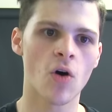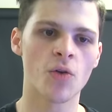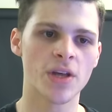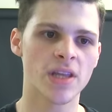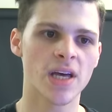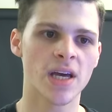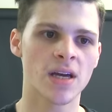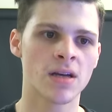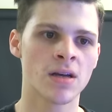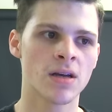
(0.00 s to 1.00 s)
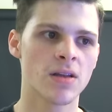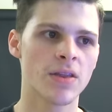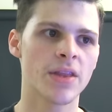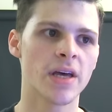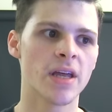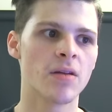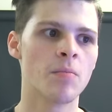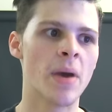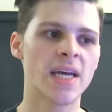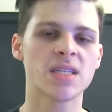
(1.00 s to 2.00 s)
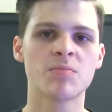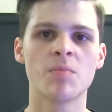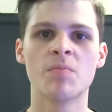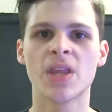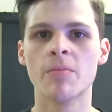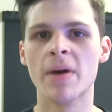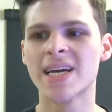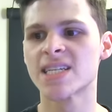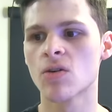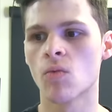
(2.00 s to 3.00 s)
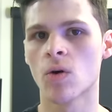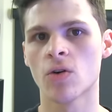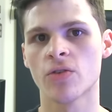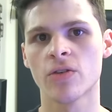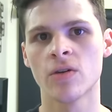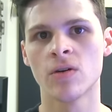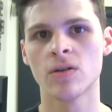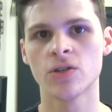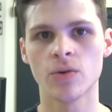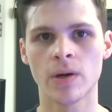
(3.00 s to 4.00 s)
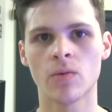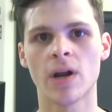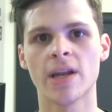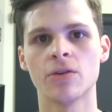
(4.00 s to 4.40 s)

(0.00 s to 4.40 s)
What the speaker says: only thing that makes it worth doing what I